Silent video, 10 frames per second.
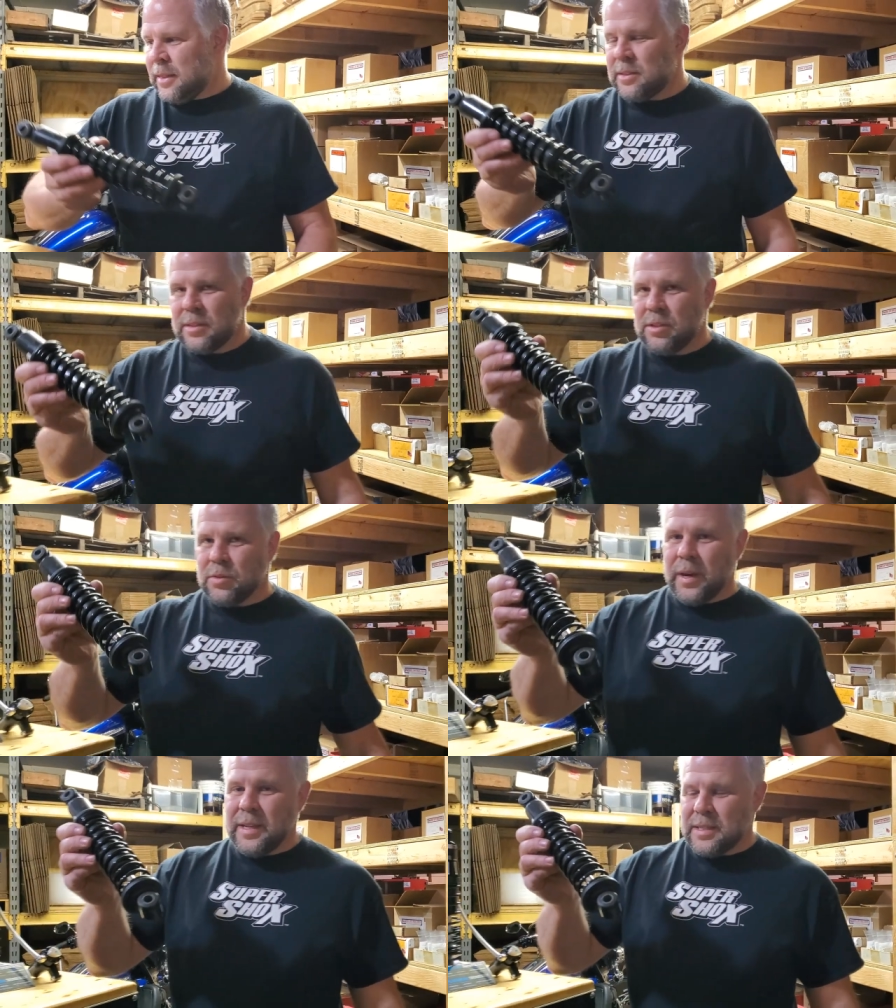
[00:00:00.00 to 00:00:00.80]
This is your
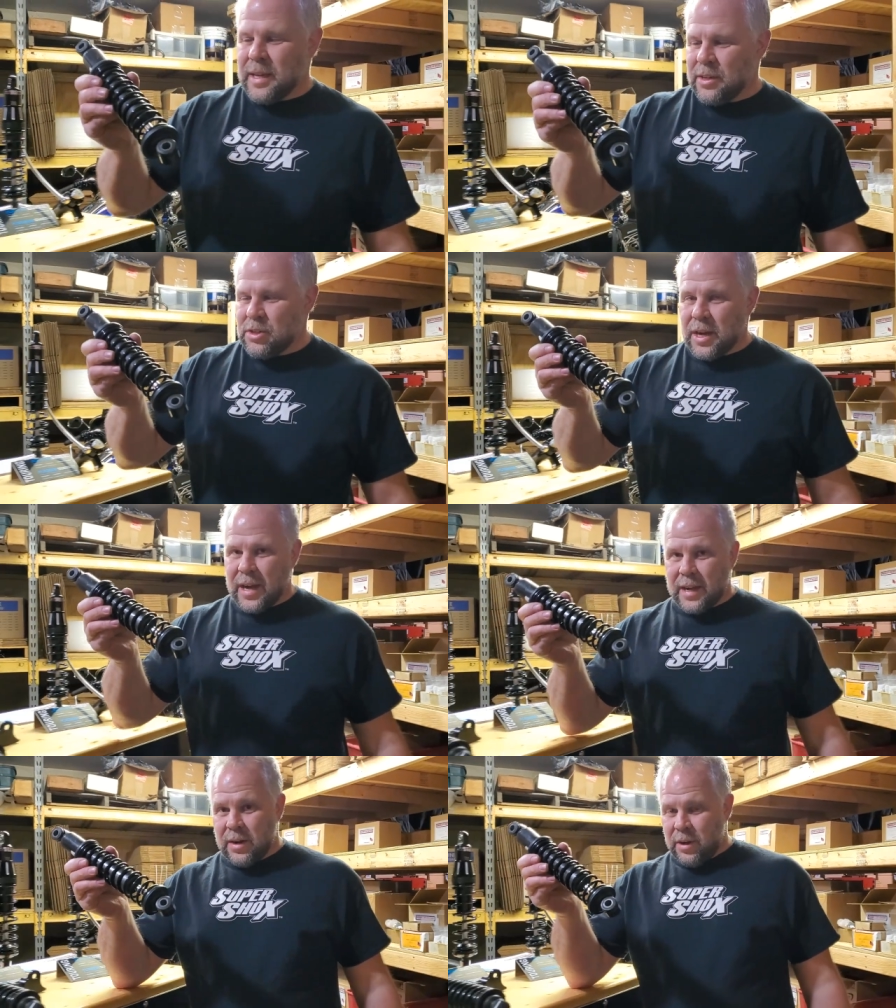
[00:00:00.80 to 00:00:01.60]
right side
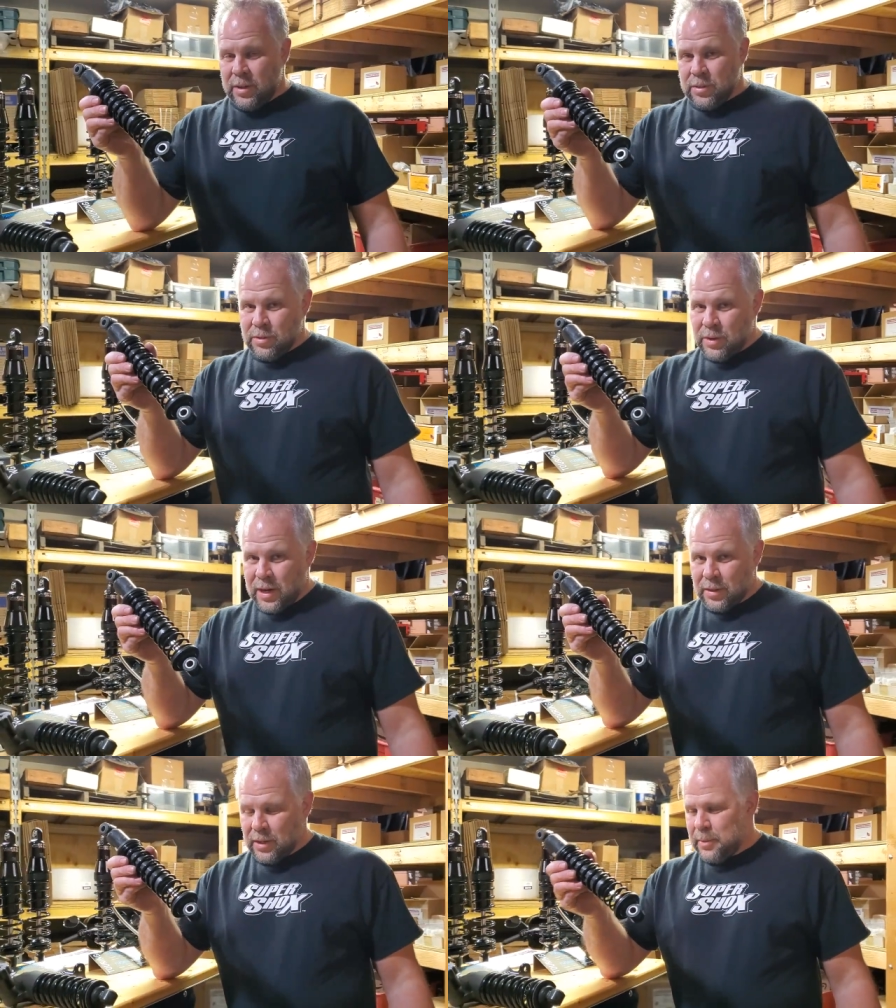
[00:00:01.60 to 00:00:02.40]
shock on all your new
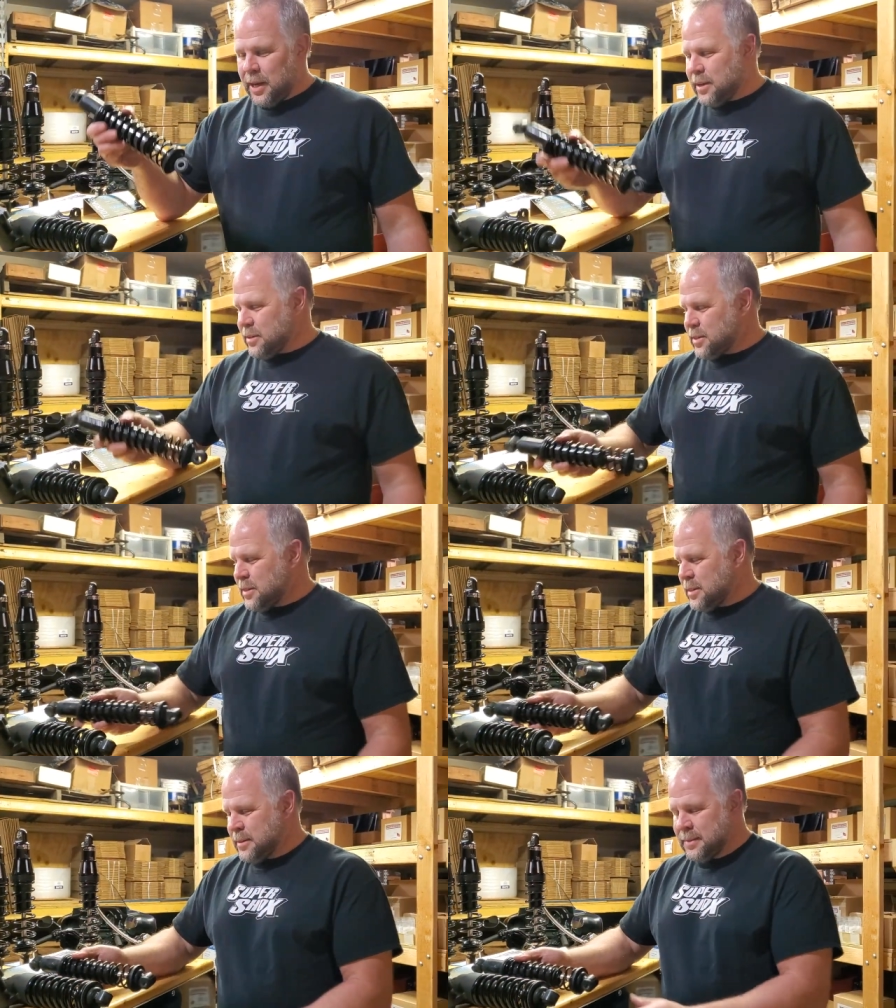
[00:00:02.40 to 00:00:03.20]
Harley
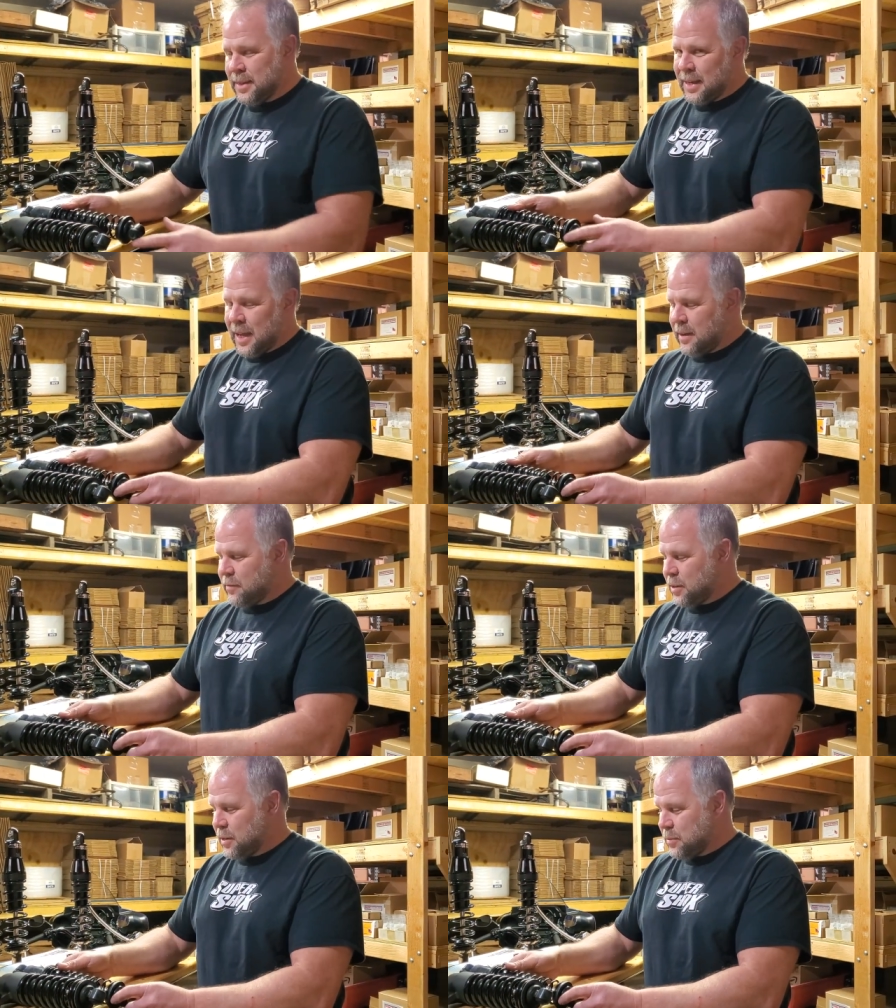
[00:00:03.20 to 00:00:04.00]
models.
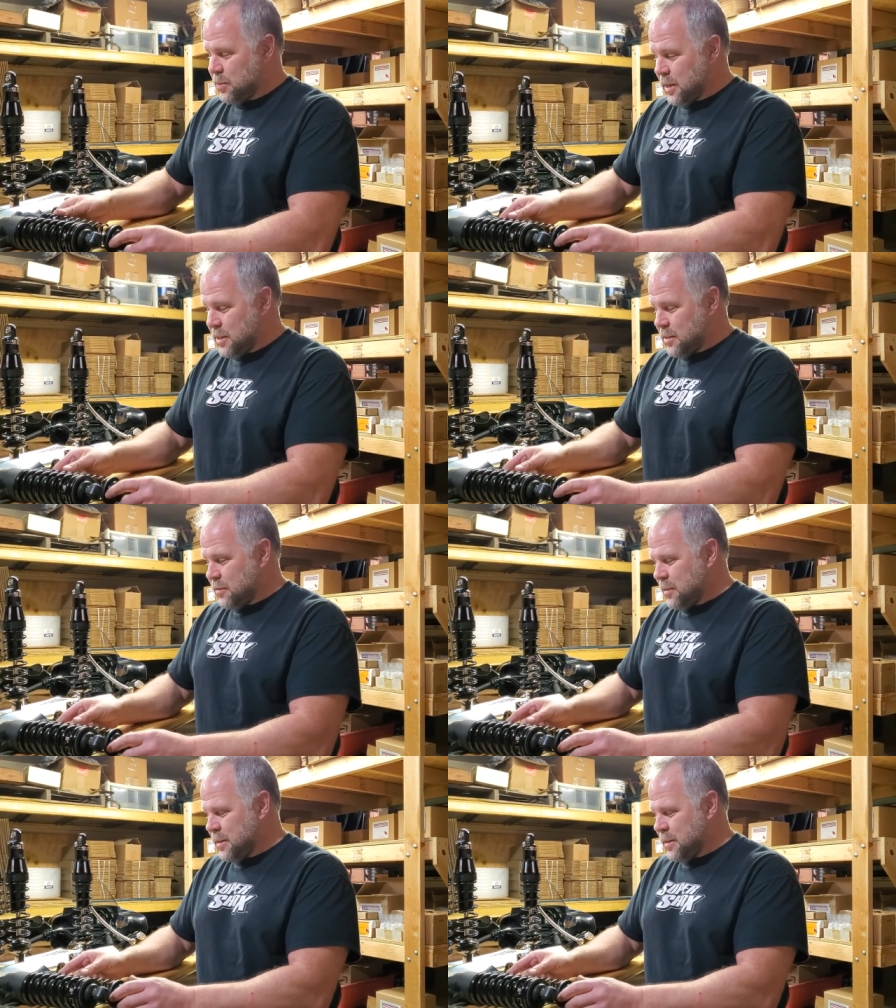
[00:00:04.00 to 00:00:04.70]
Not very impressive.